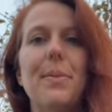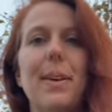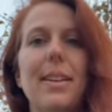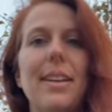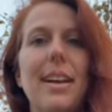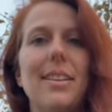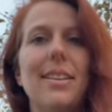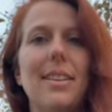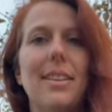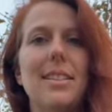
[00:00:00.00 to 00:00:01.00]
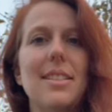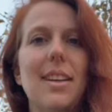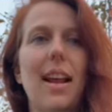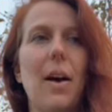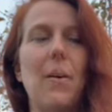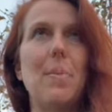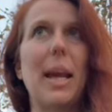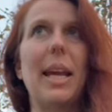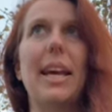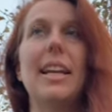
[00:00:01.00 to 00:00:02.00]
at the end of this on how I
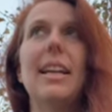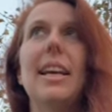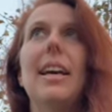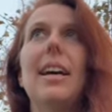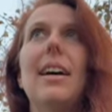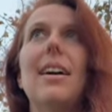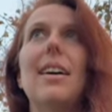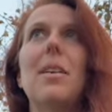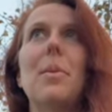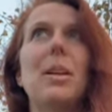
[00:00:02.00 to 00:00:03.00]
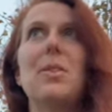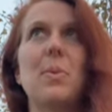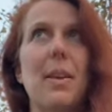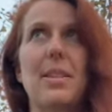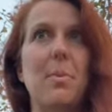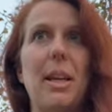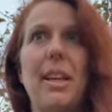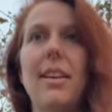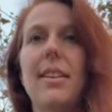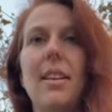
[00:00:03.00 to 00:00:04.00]
make it. I used a
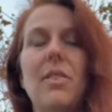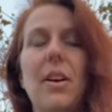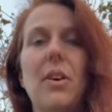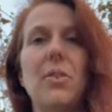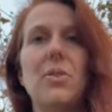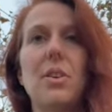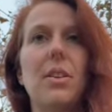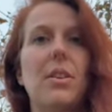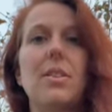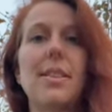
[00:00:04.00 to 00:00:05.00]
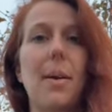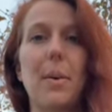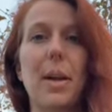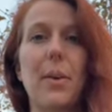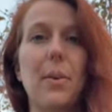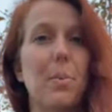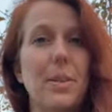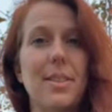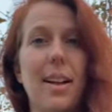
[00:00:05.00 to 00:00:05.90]
recipe that I found a long time ago and I printed